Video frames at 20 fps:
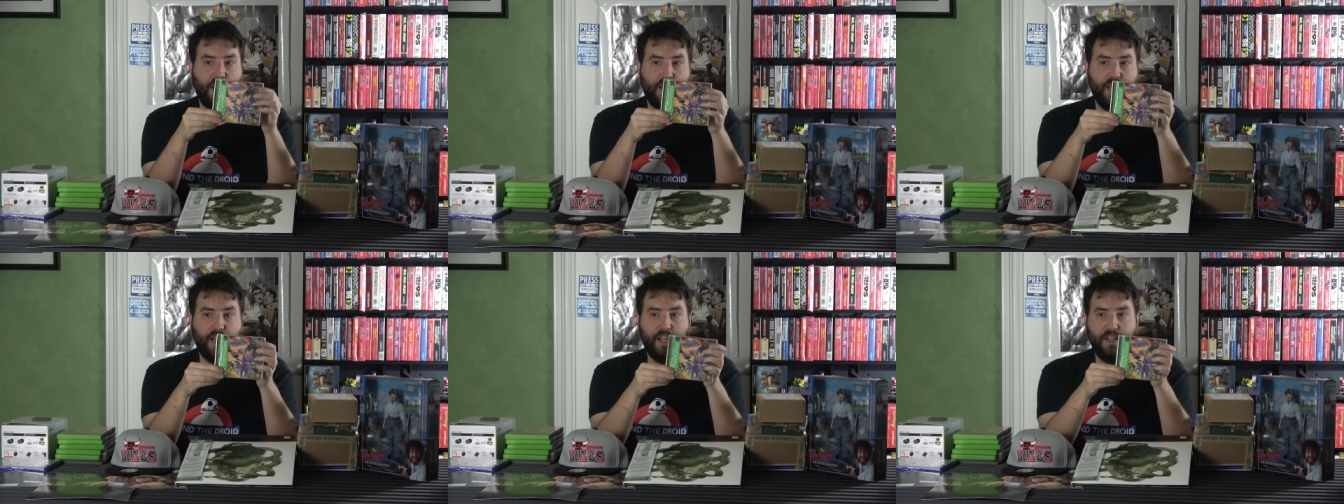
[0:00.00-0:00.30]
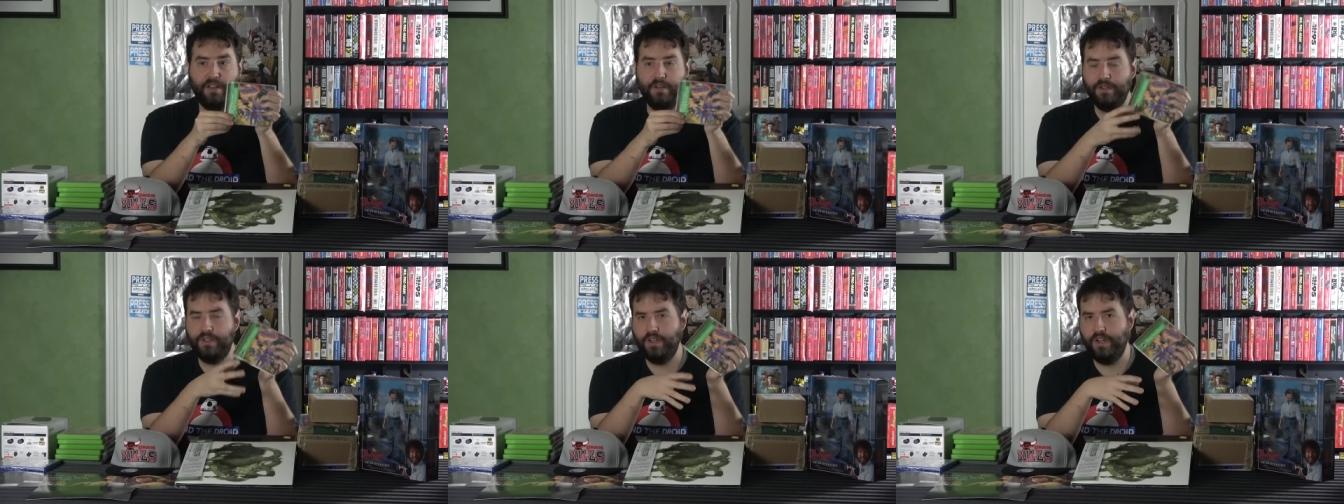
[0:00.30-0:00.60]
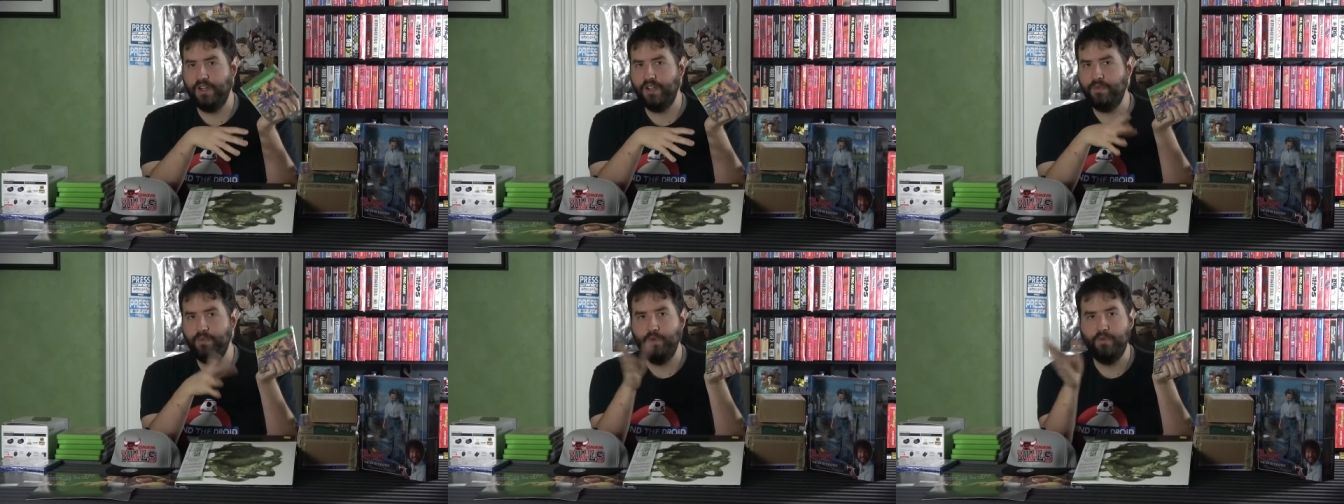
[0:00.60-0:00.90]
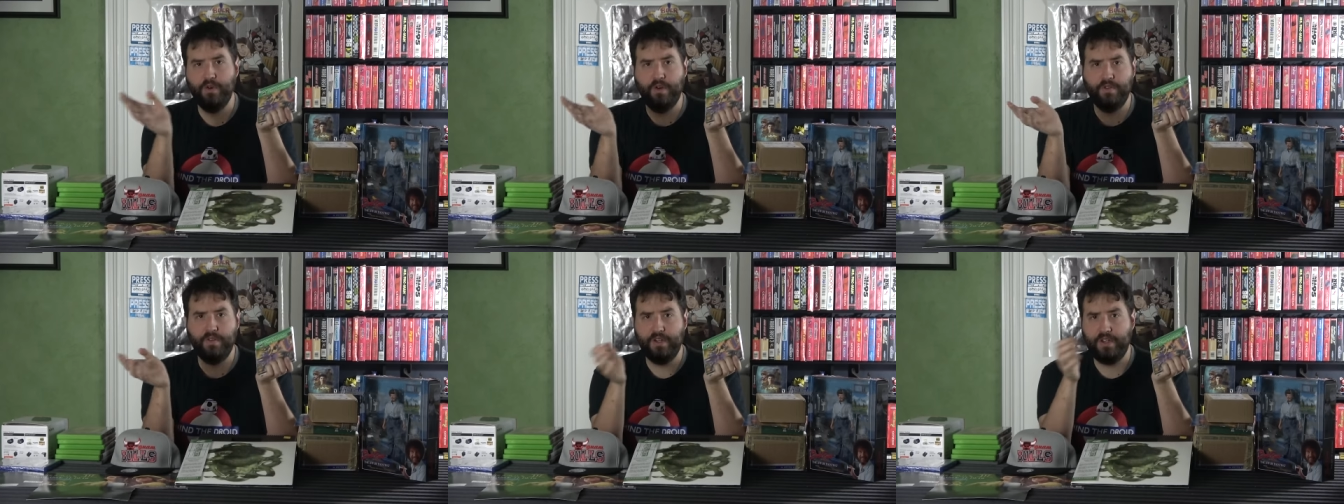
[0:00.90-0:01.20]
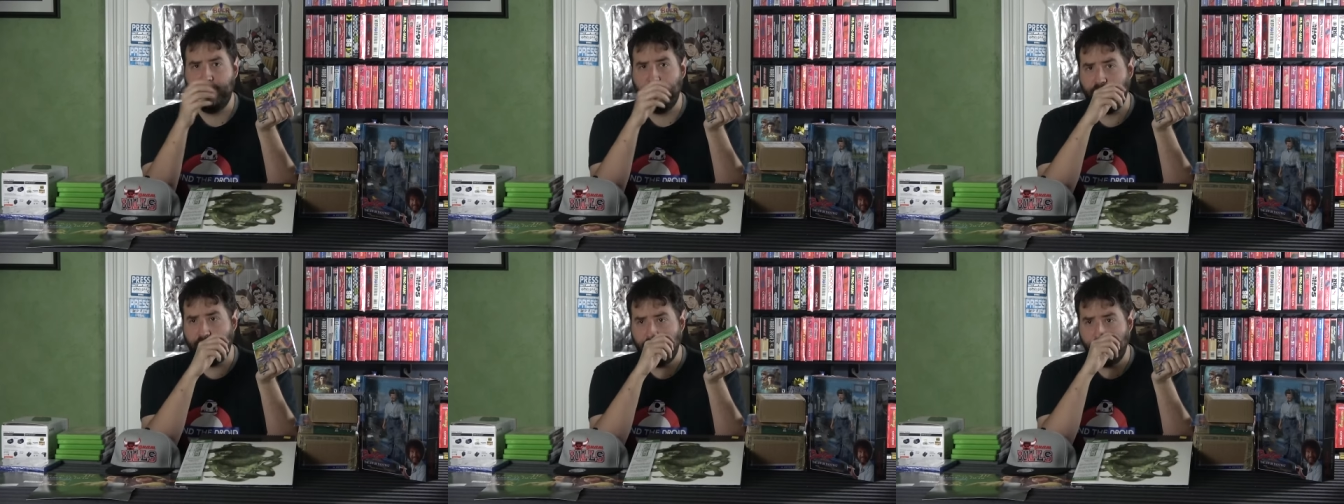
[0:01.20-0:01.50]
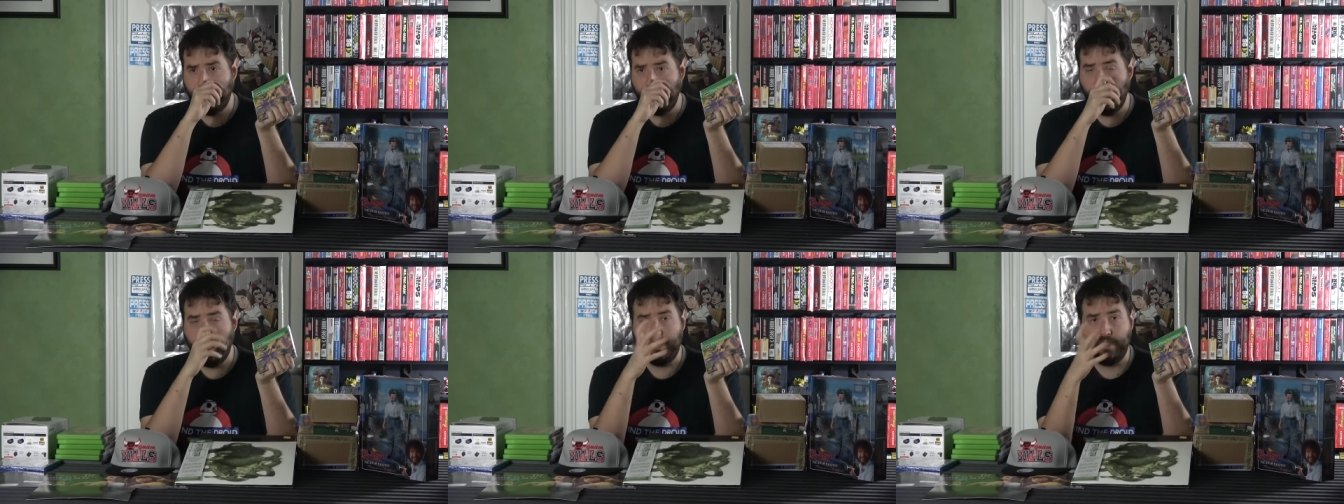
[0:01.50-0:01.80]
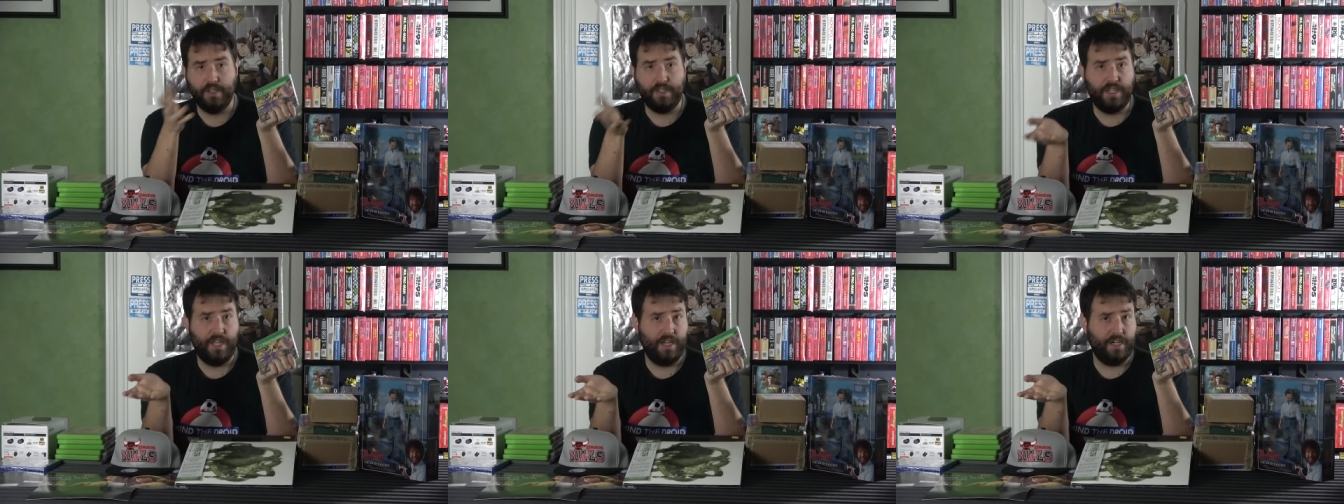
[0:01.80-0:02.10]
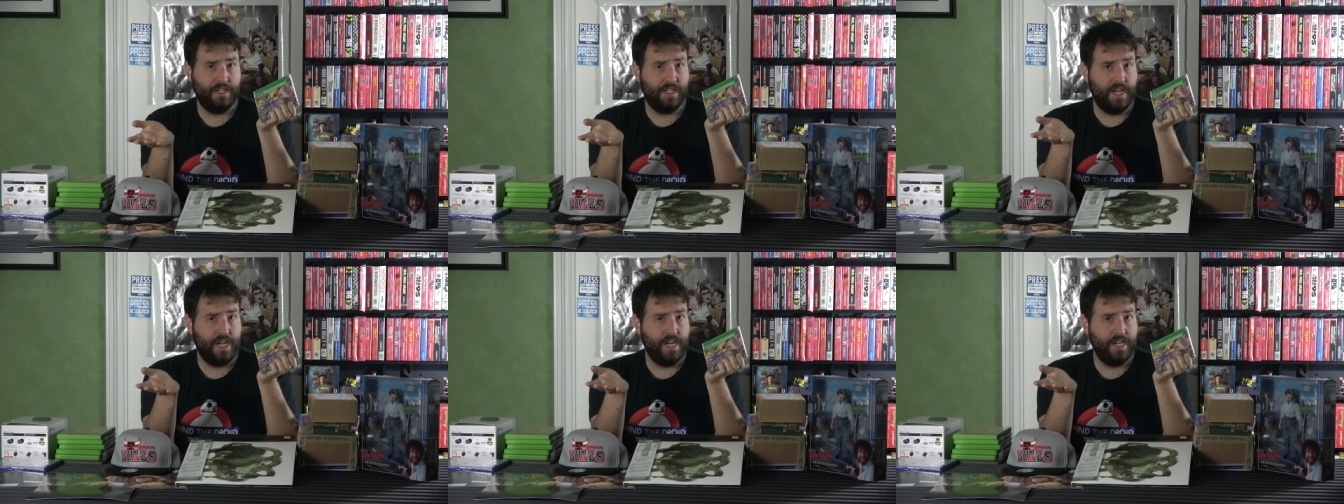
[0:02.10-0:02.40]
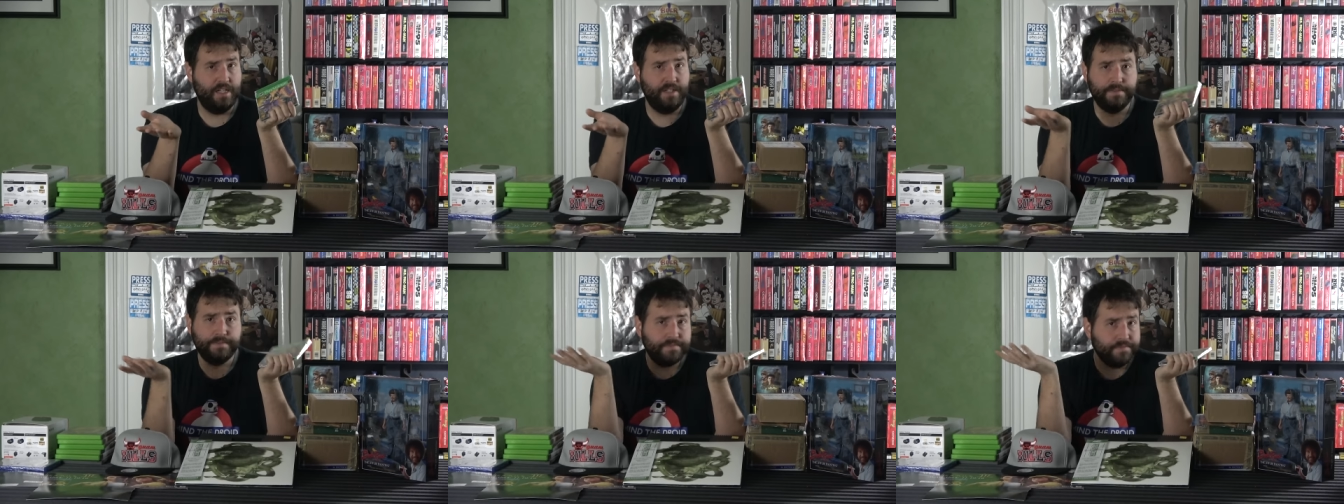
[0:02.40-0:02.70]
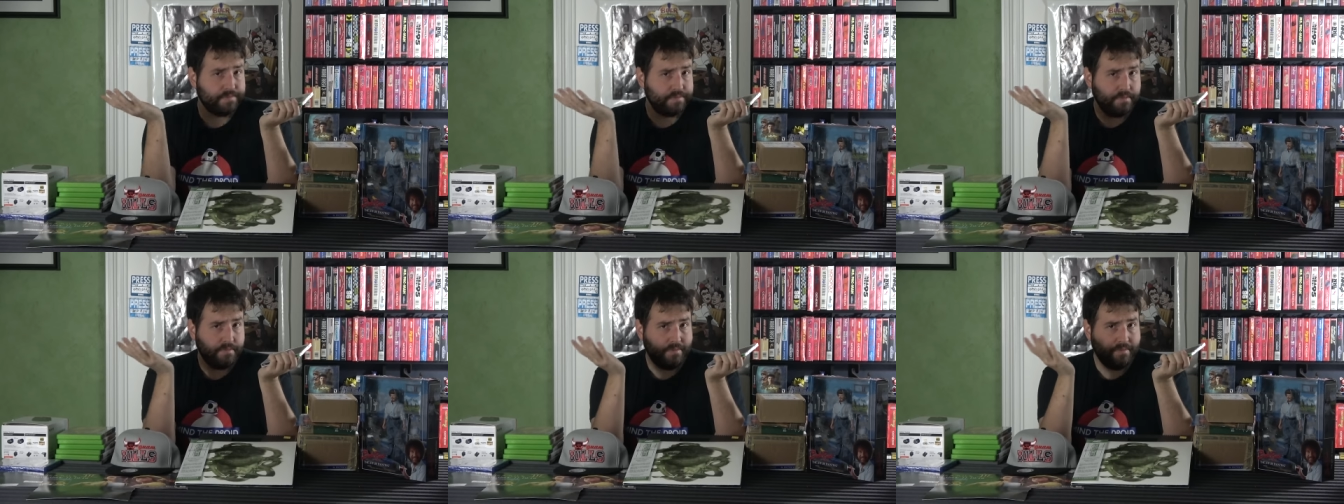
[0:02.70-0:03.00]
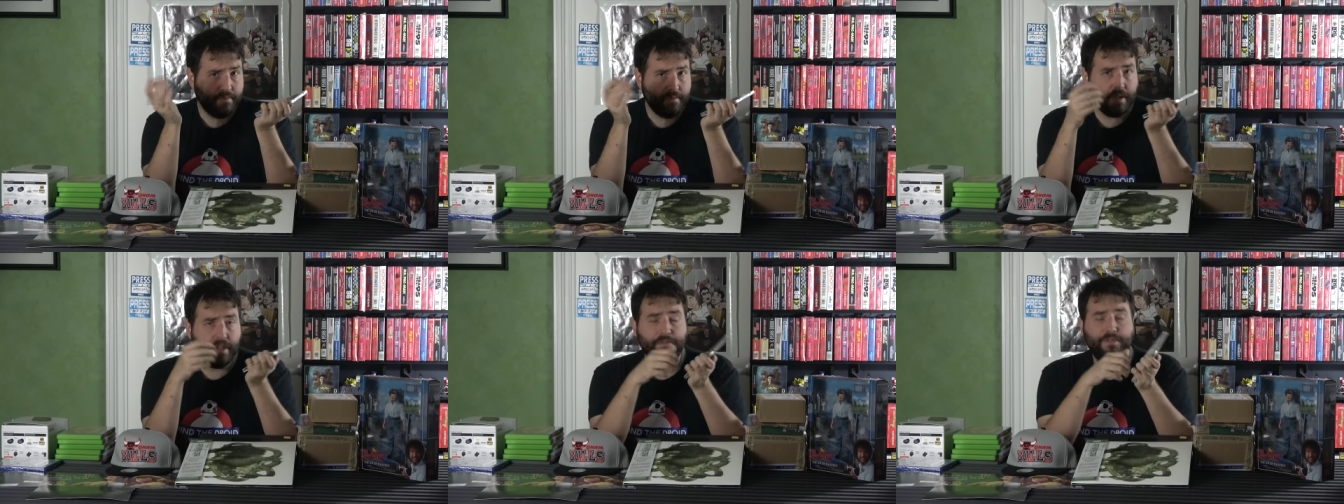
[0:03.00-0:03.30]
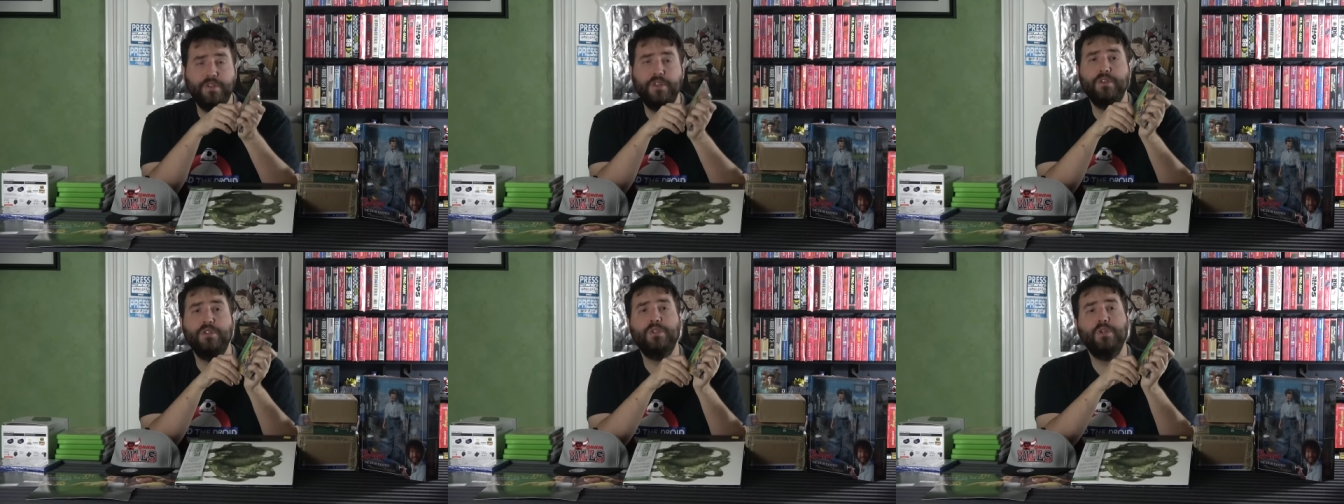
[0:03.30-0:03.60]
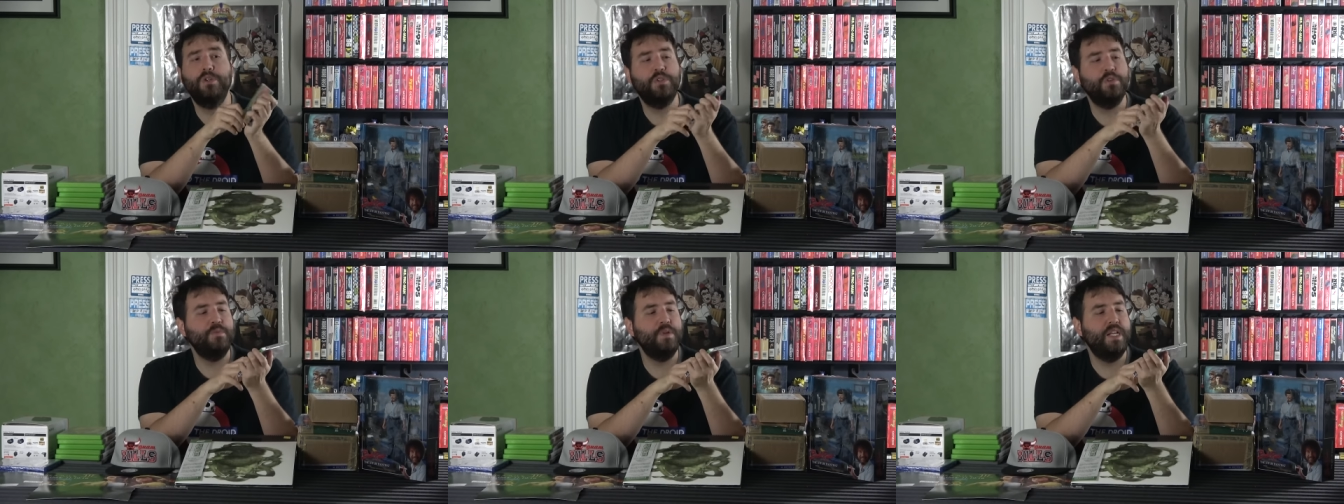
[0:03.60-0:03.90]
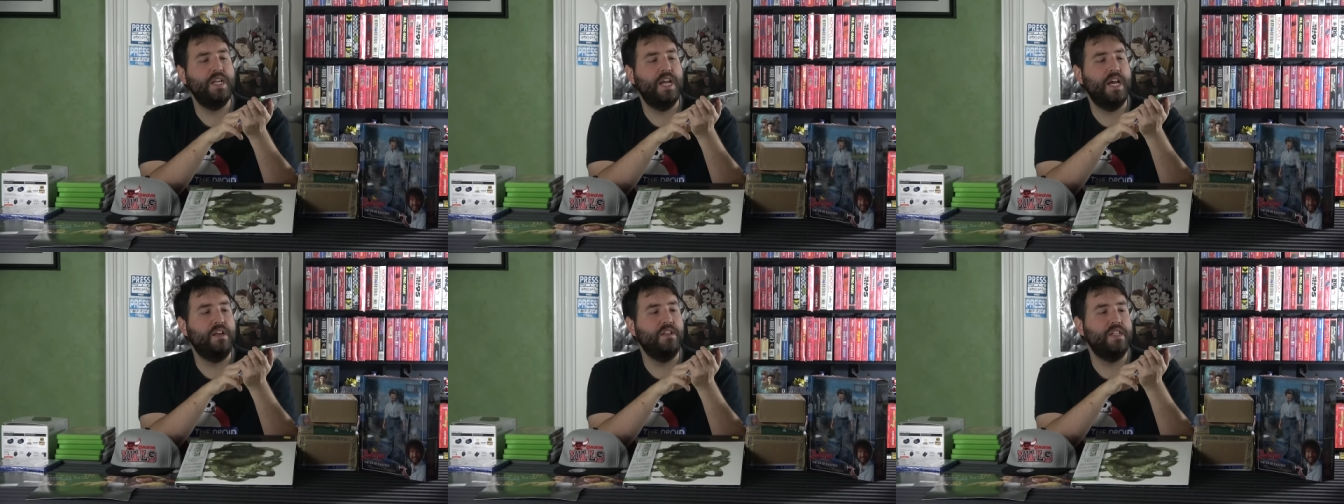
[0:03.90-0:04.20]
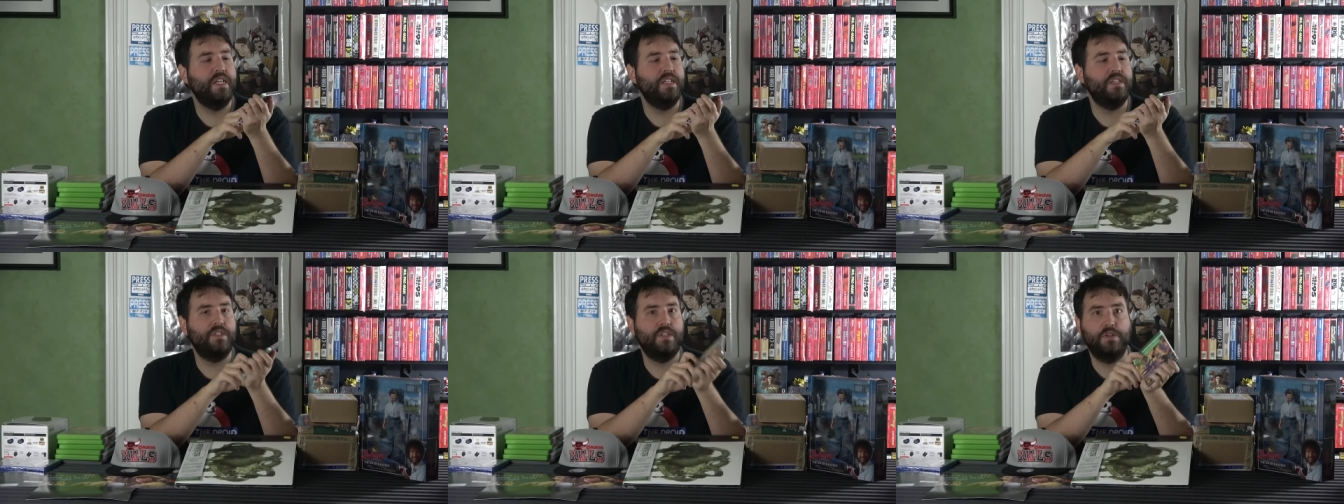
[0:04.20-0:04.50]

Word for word: and they're starting to move over to this uh, to TikTok for their social media outlets.